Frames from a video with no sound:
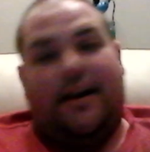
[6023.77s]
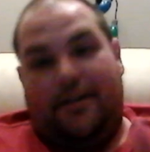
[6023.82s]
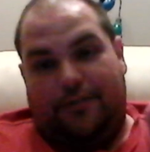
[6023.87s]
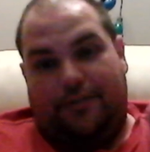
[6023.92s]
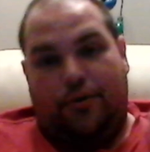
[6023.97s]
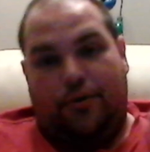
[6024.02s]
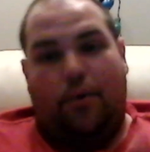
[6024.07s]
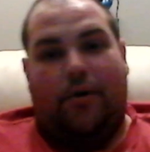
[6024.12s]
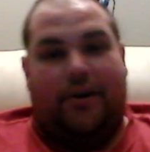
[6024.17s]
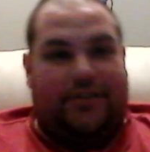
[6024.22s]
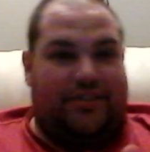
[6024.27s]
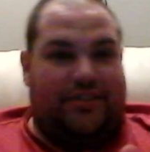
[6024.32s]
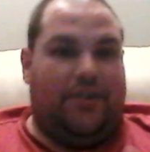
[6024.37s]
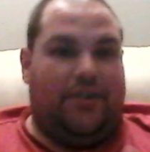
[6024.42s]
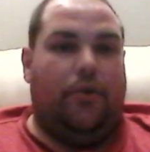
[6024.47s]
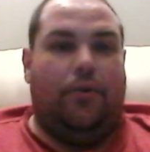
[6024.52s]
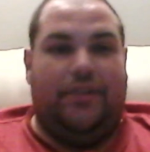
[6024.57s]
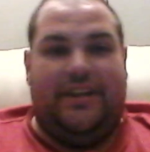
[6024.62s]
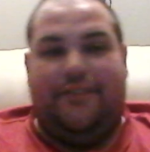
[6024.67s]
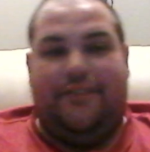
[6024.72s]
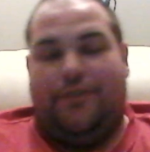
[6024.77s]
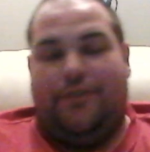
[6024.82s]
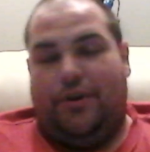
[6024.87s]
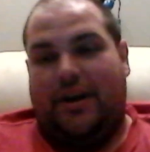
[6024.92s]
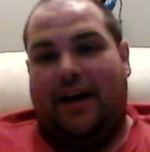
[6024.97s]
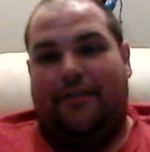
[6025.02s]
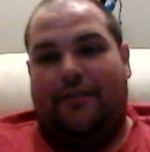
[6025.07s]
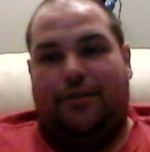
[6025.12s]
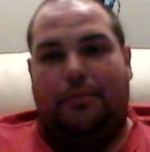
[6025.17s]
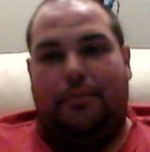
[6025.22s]
Yeah, of course, only if you're
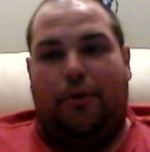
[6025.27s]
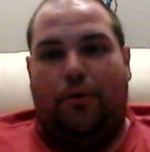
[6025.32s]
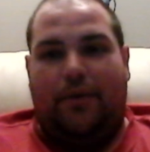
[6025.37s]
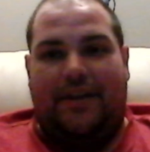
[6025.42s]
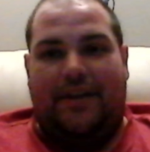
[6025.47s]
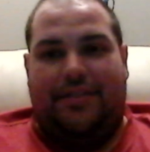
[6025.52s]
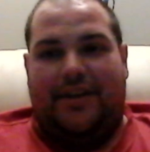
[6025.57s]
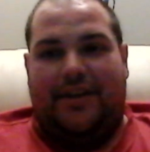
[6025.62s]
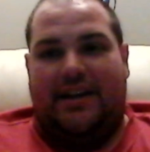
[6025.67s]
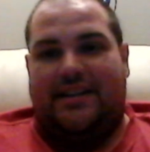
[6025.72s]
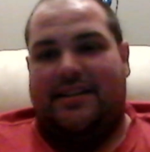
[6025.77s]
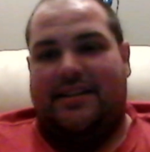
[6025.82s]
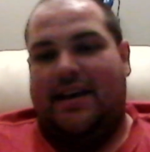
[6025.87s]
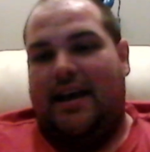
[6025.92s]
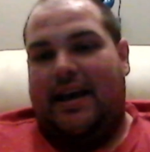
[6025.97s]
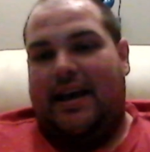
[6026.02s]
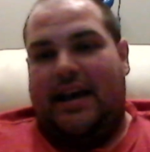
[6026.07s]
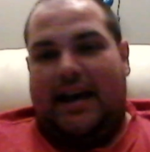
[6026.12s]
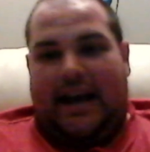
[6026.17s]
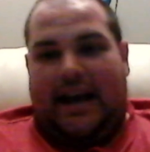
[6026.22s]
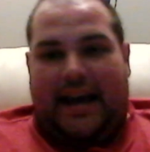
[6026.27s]
comfortable with it,